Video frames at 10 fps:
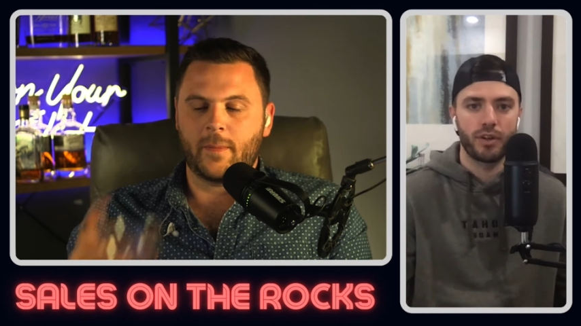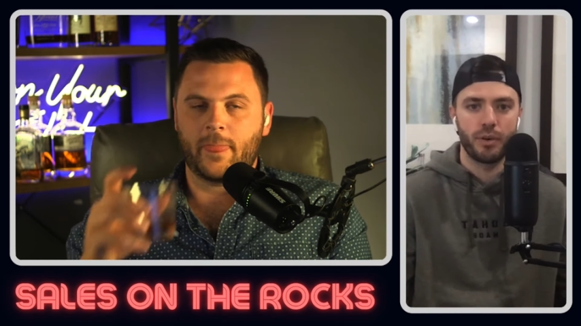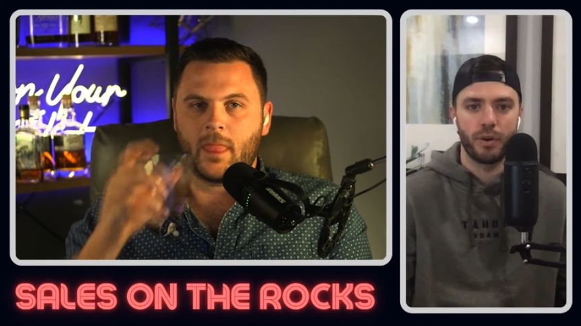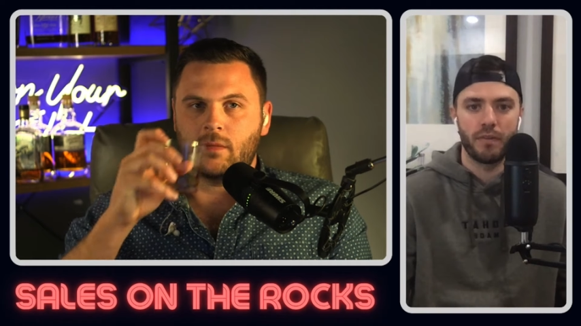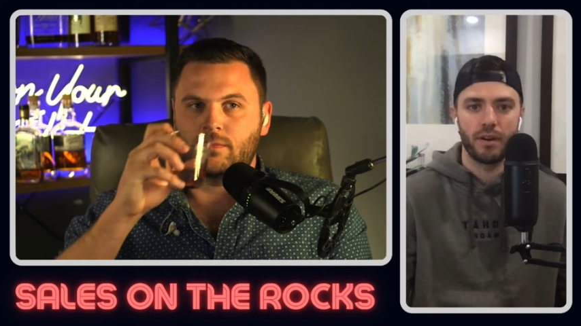Speaker 1: and
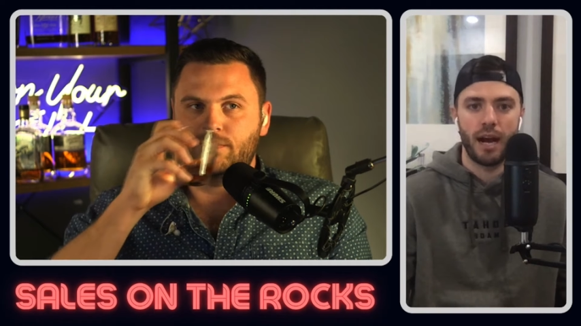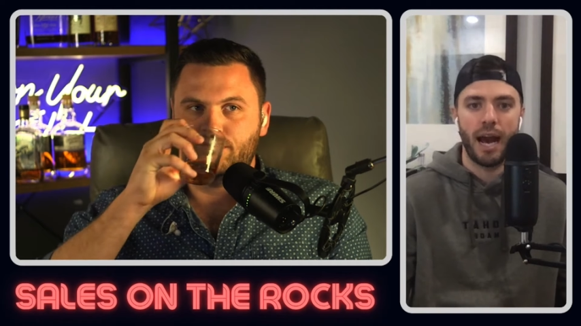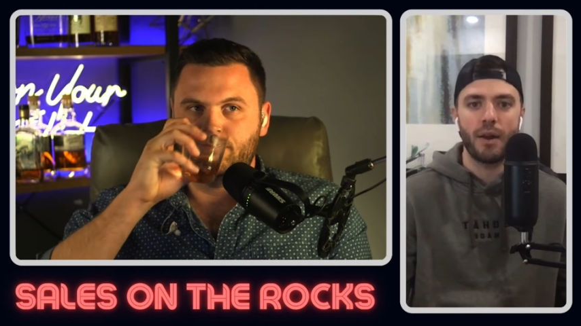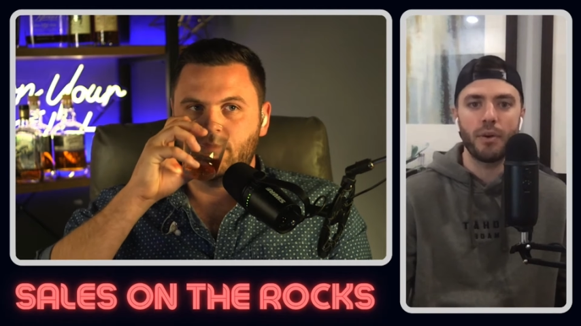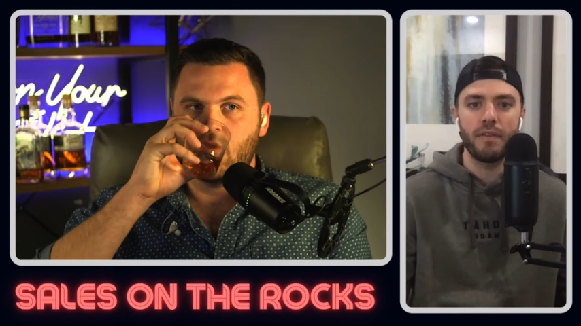Russia, whatever,
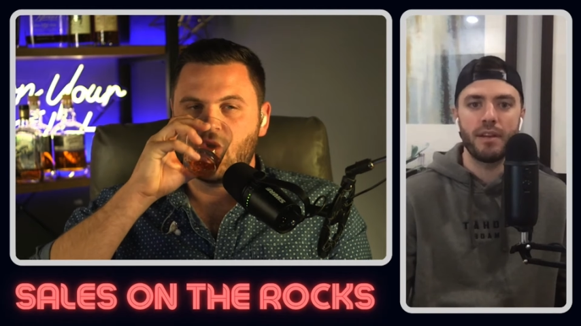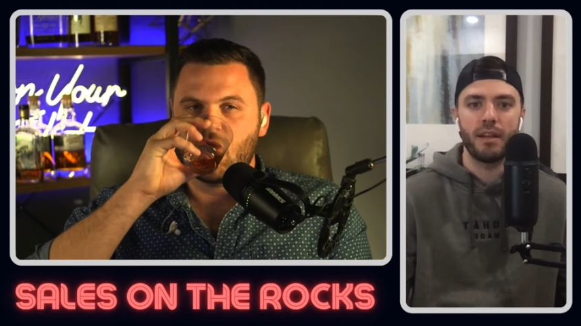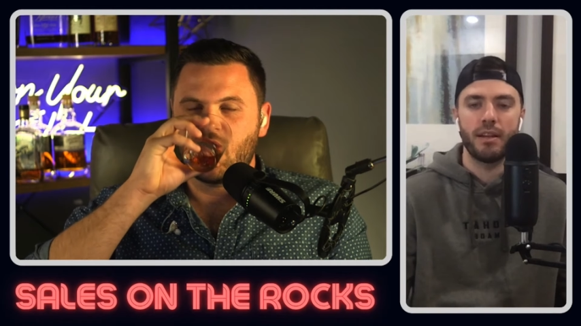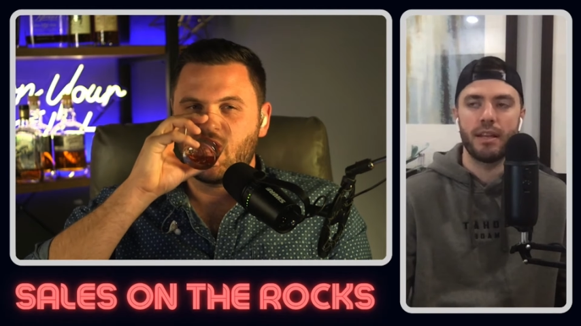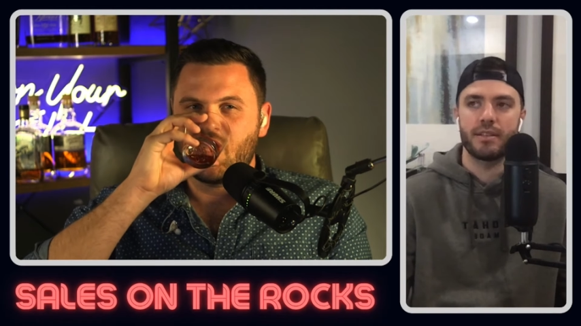mm-hmm. I don't
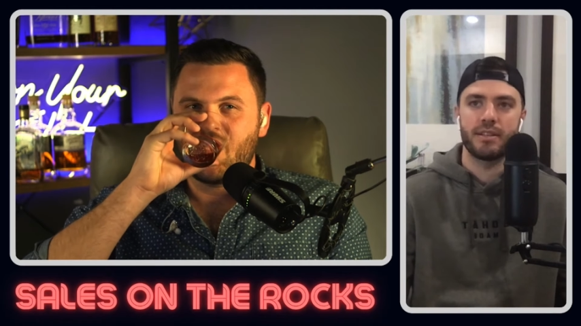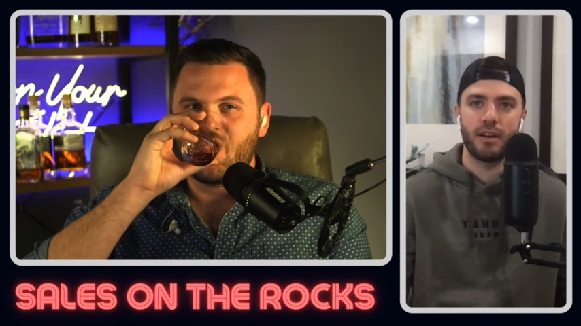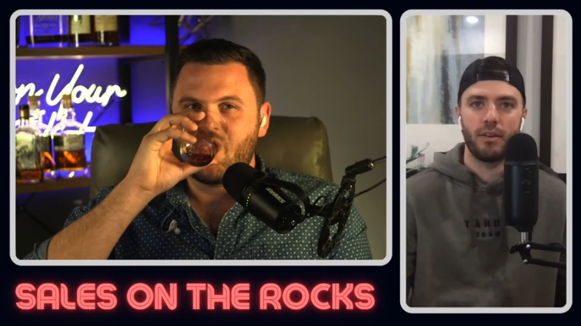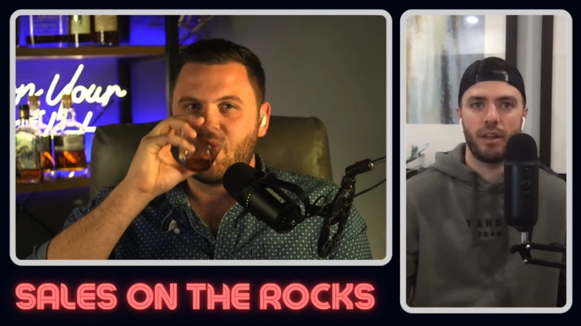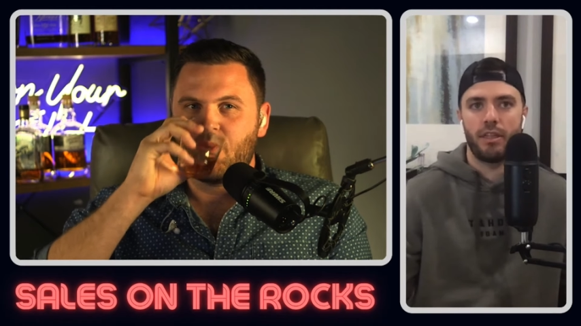even
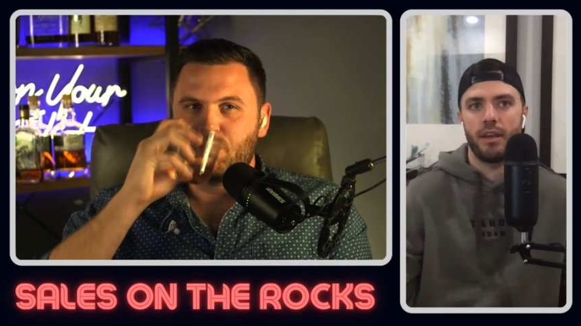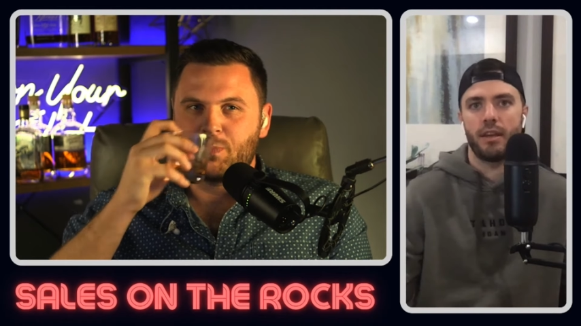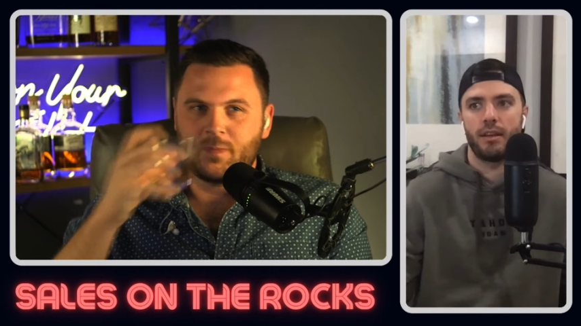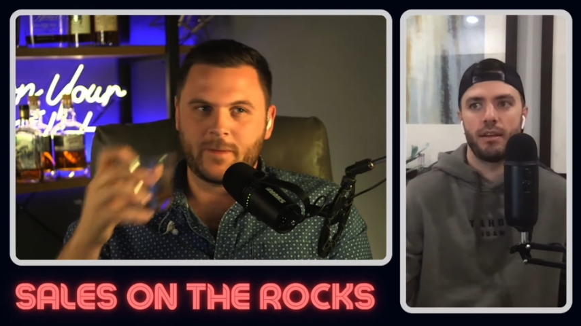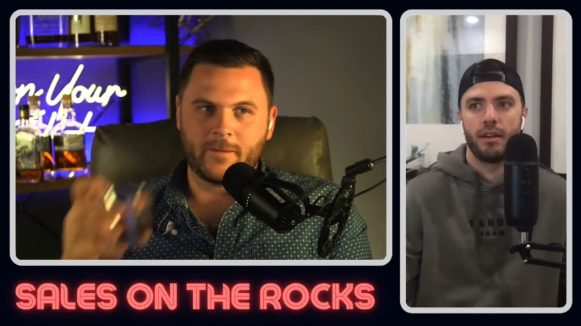necessarily
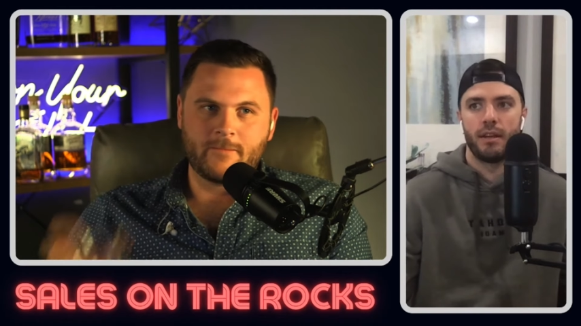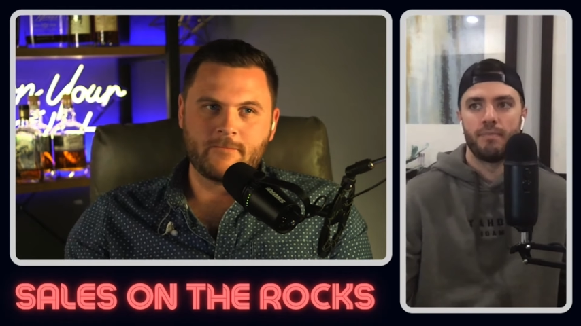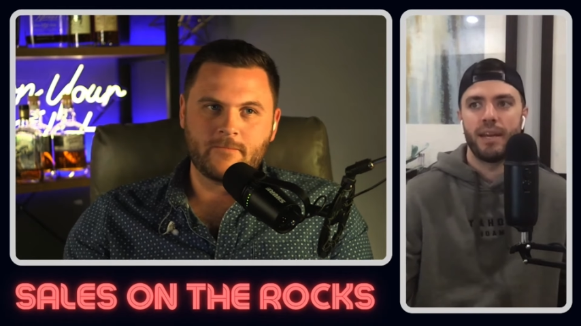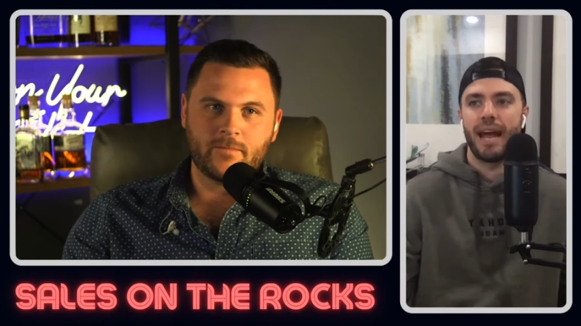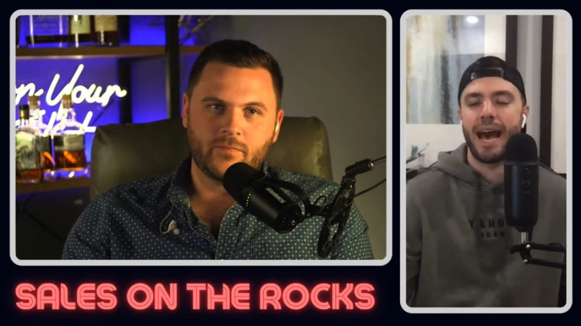think
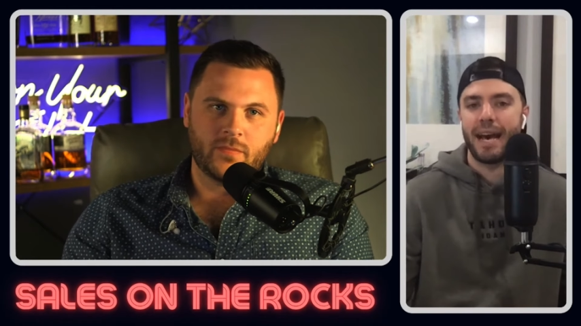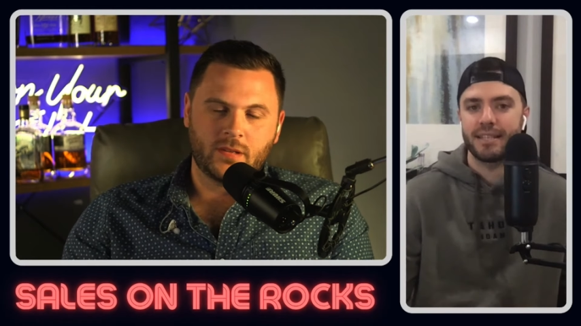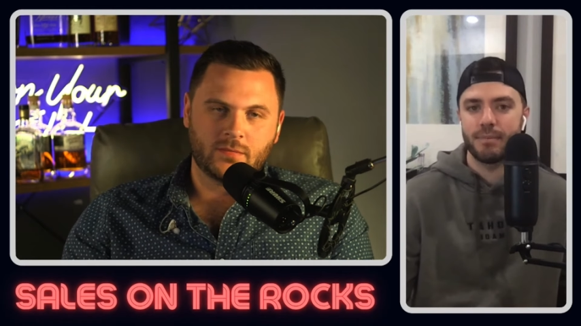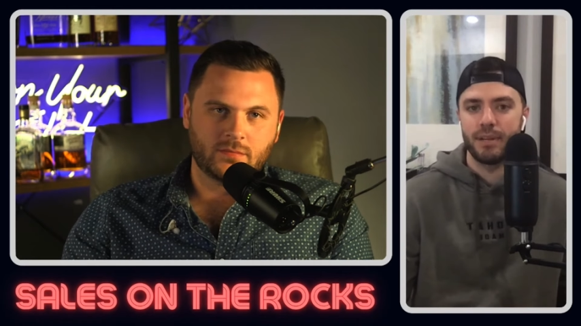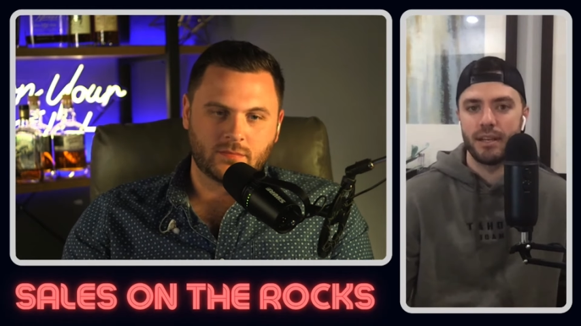it
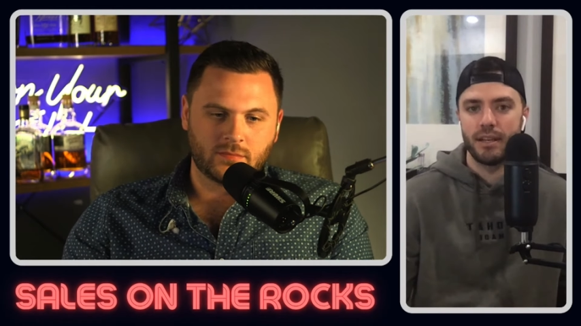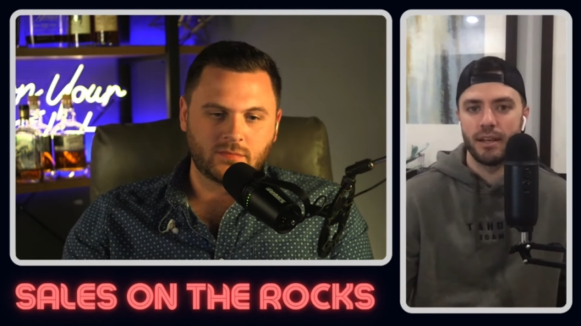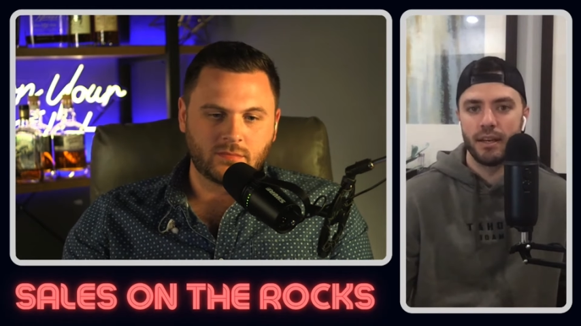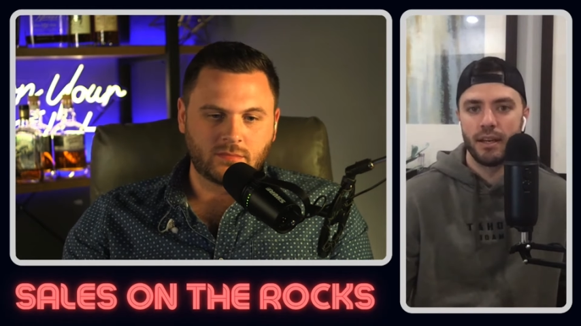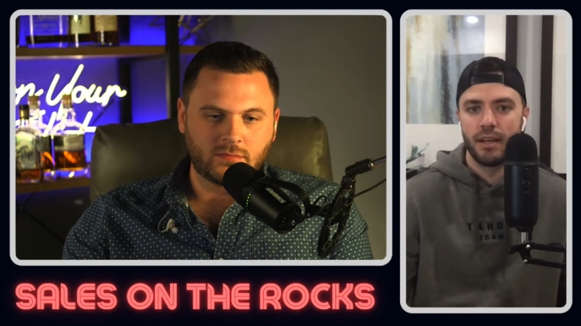has to
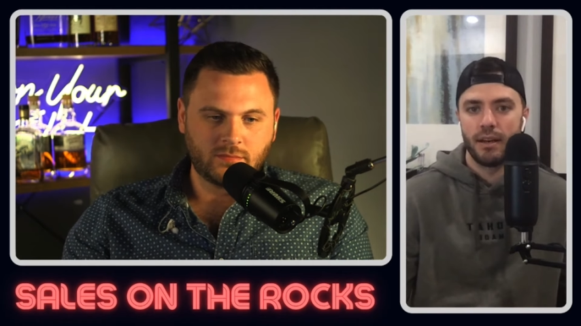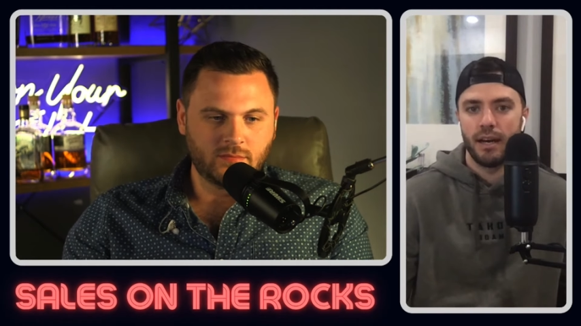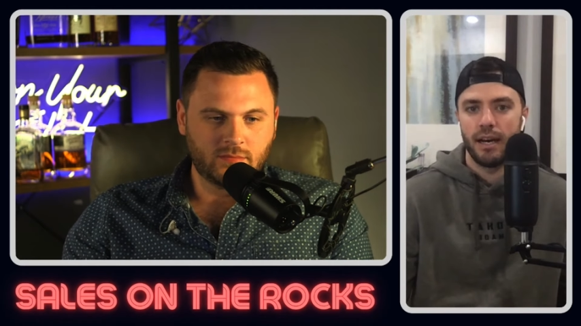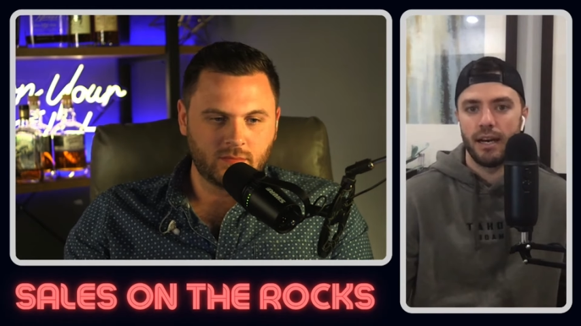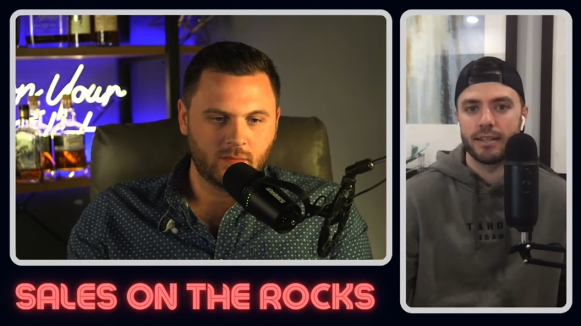be
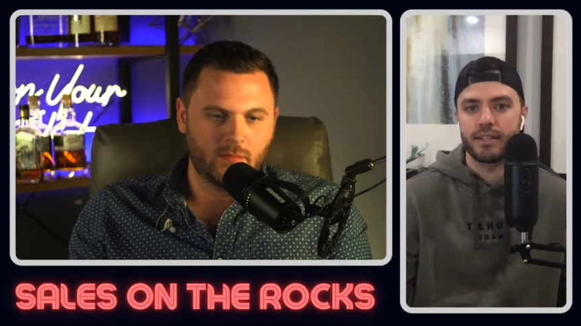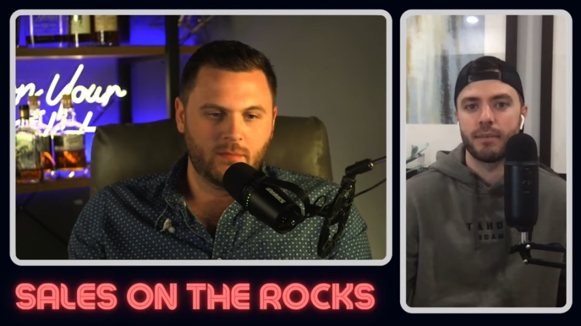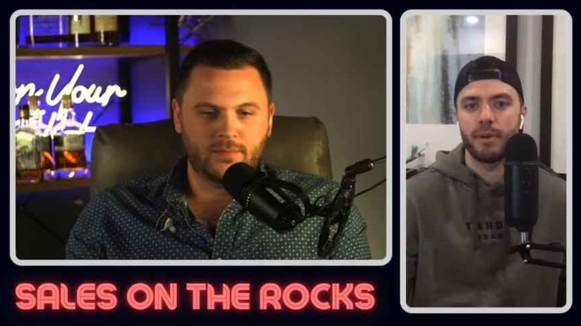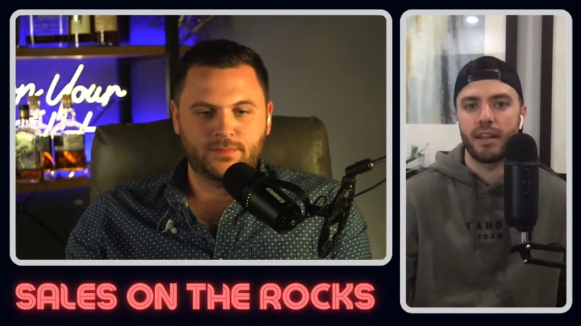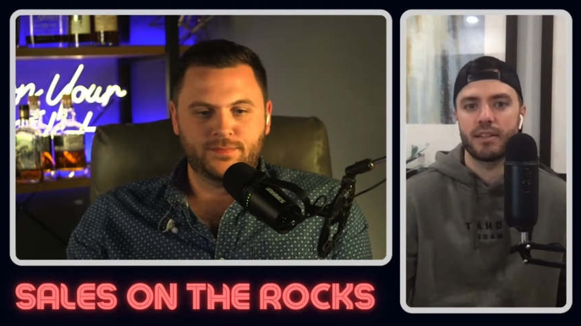uh,
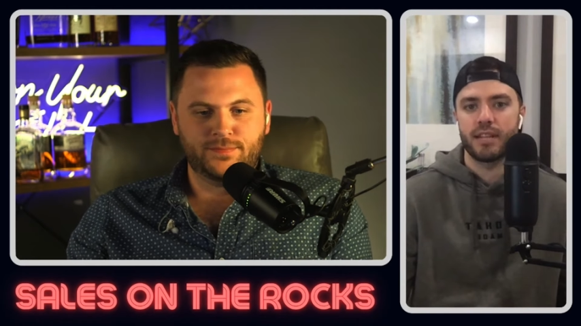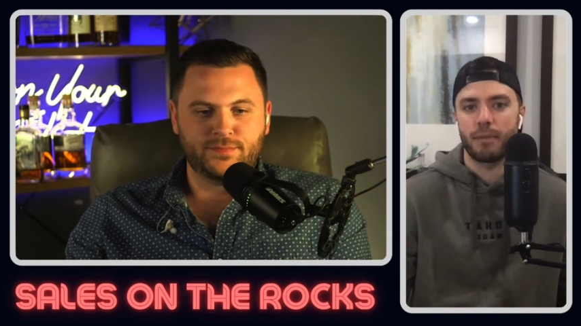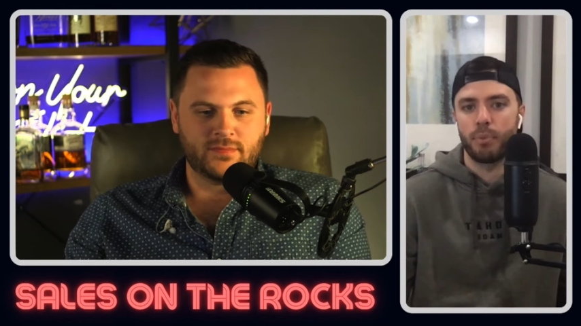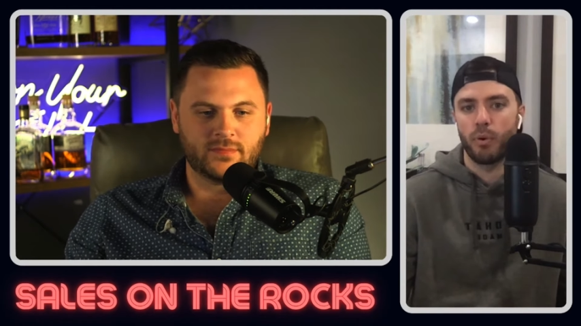somebody that's